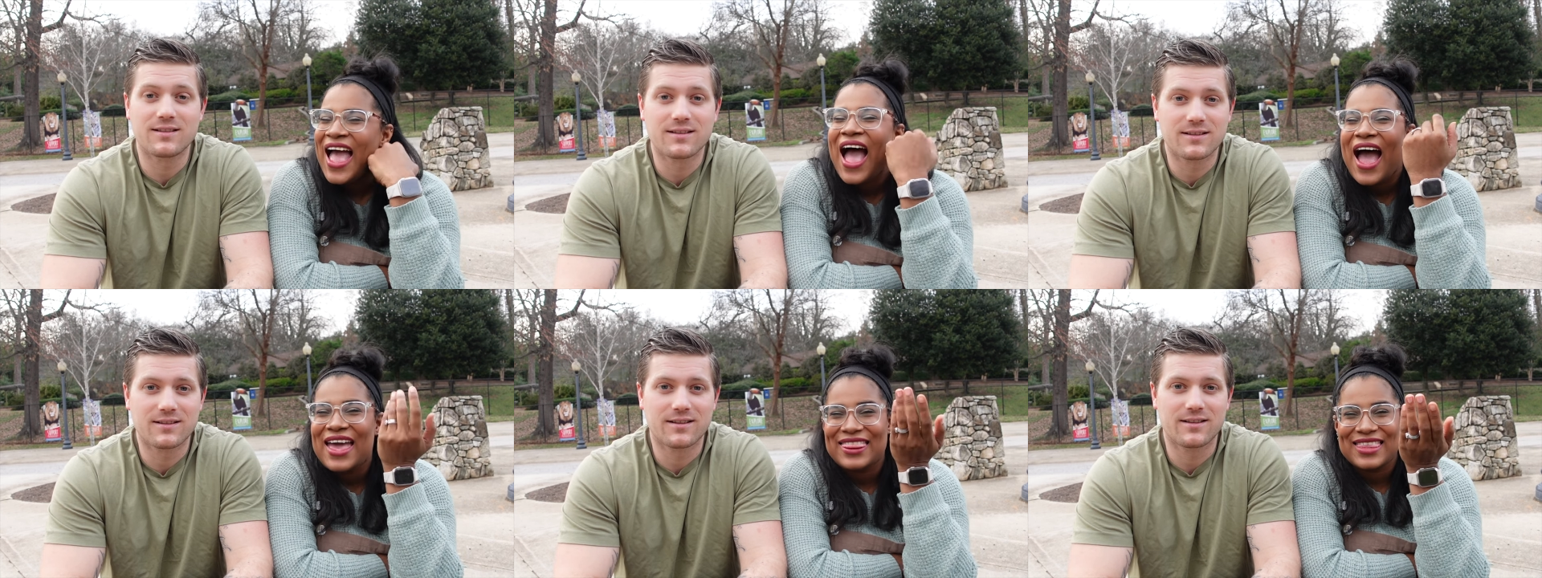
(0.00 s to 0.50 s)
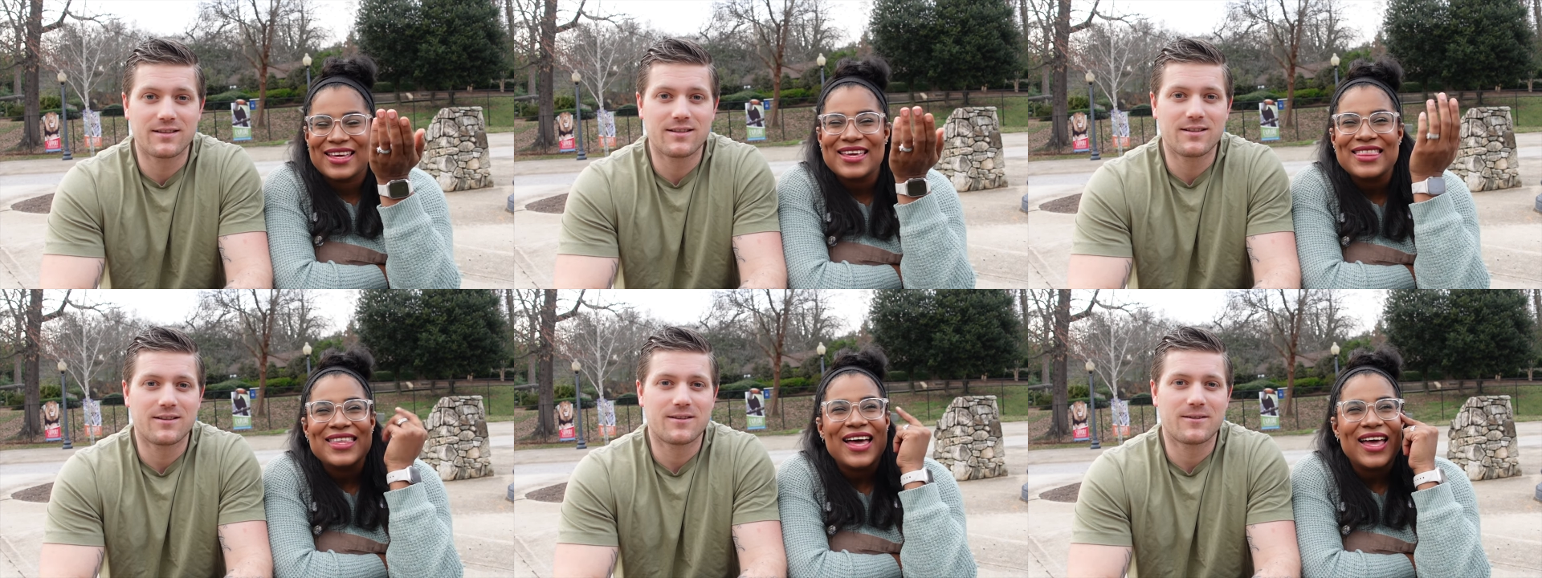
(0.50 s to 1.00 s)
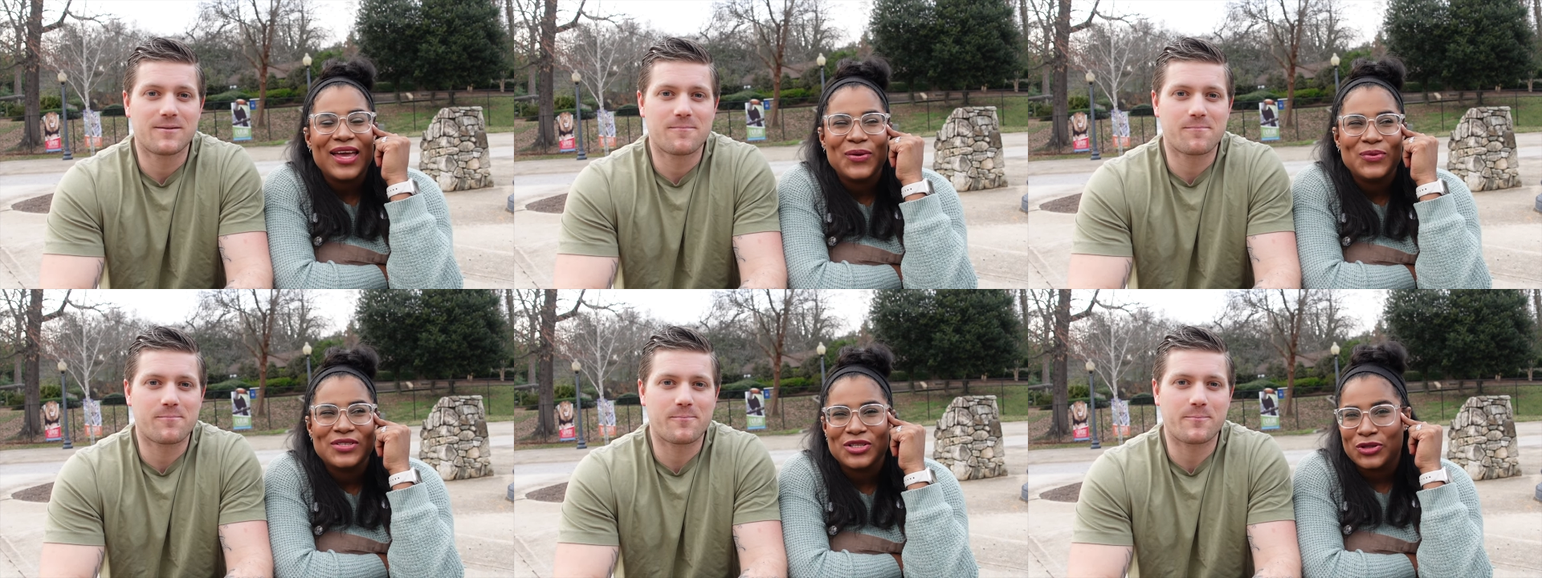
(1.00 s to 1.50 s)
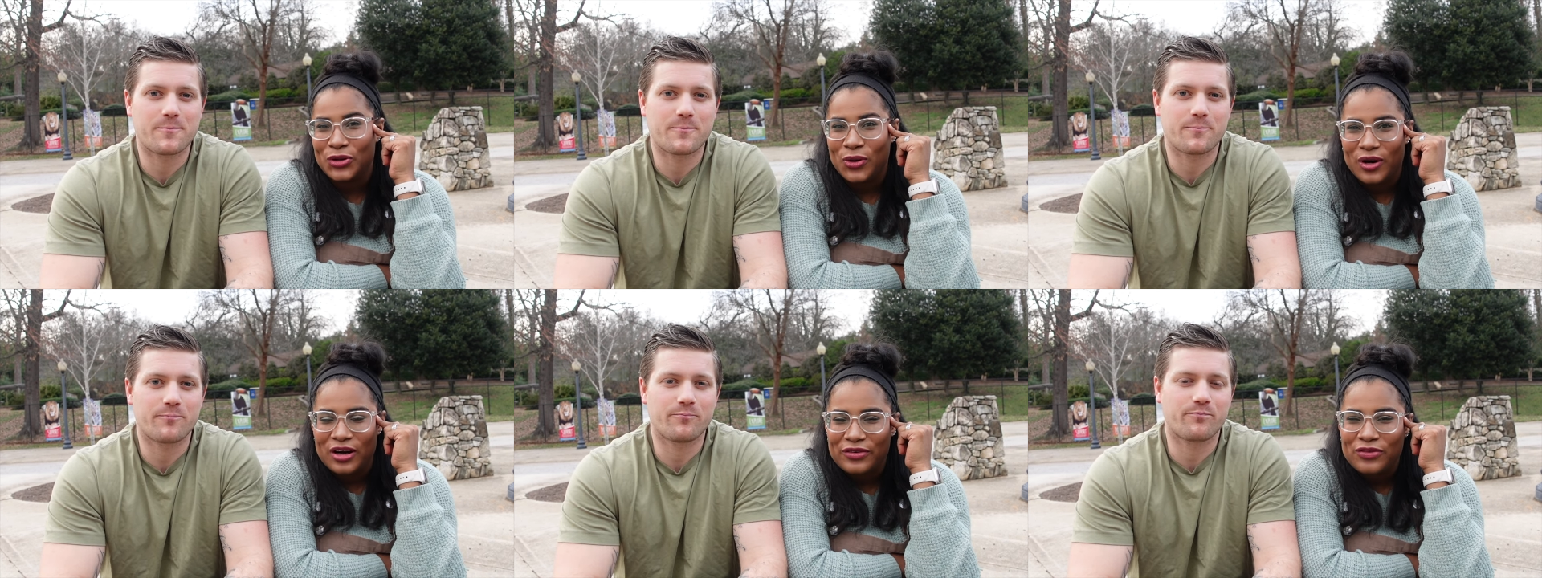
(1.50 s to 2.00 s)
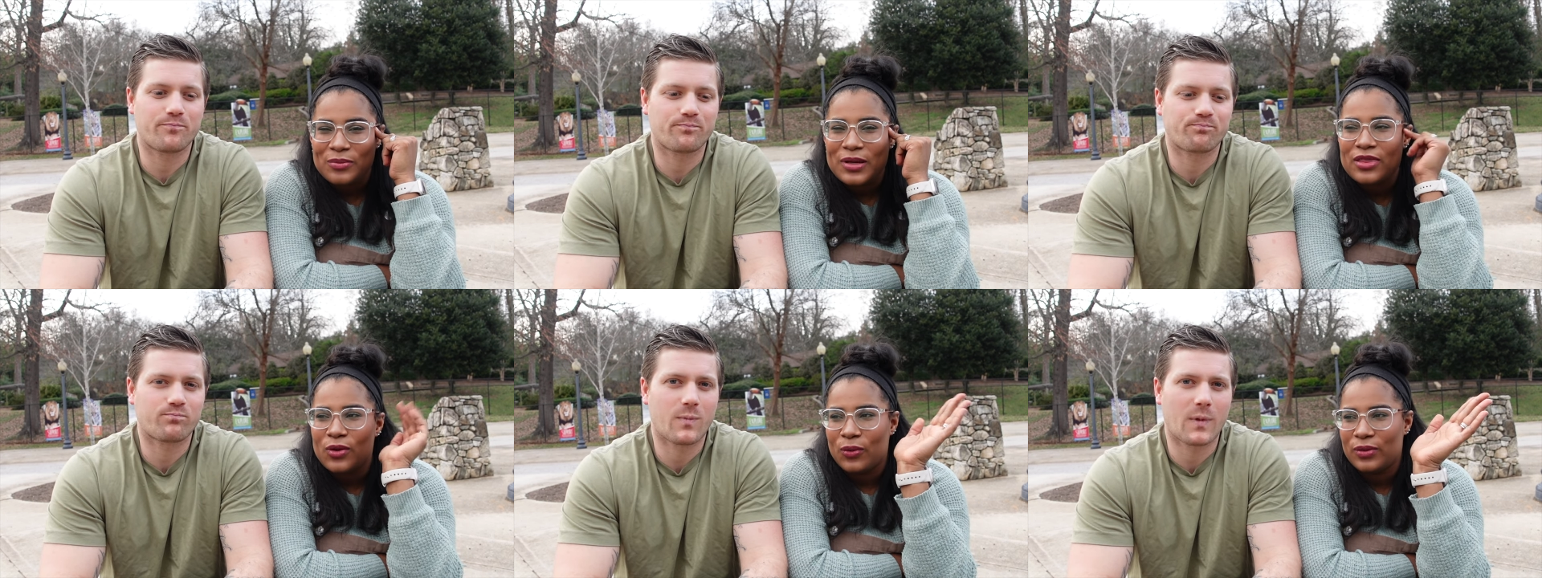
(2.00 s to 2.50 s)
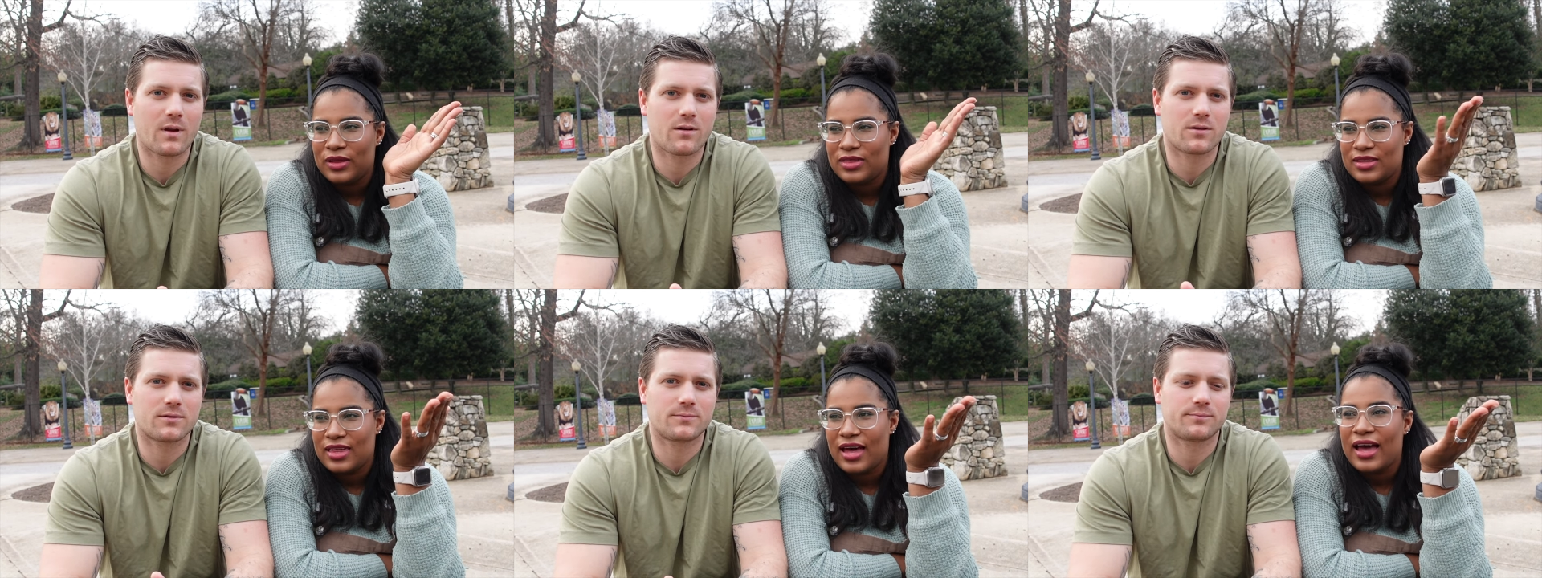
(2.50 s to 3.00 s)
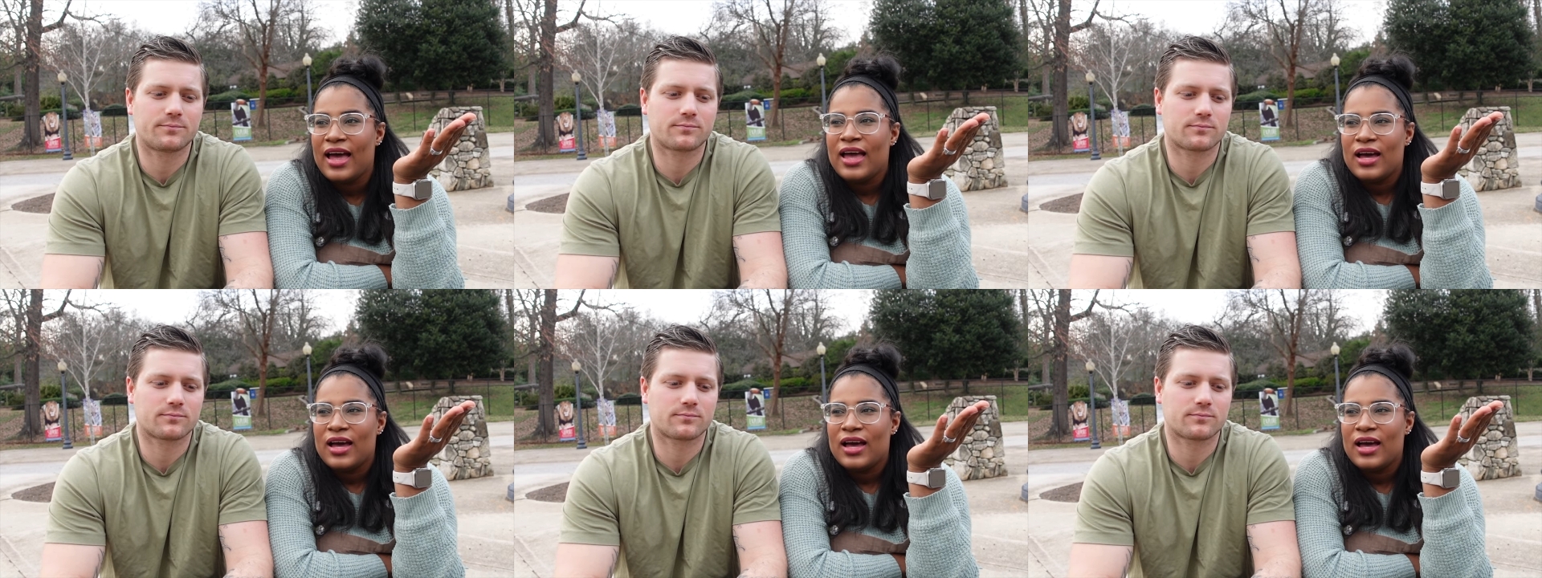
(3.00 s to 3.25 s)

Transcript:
Speaker 1: I think that it was a little harder for me. The only thing that